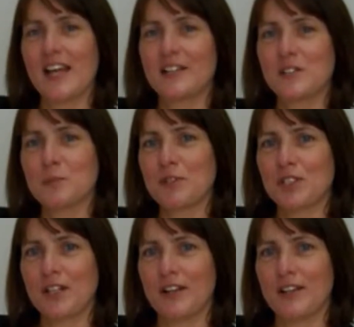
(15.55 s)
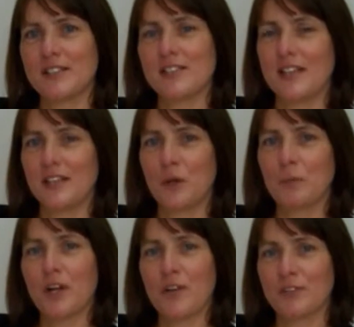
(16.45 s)
and specialise in
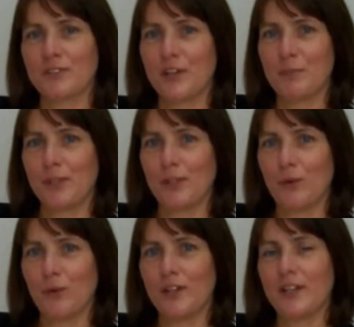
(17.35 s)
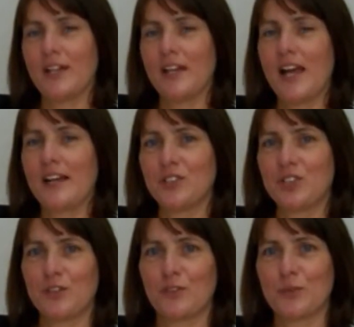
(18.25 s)
private family law and
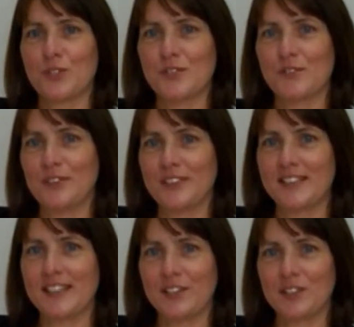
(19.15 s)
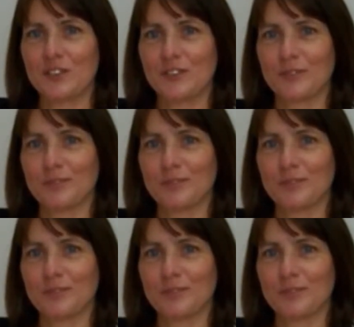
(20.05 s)
general civil litigation.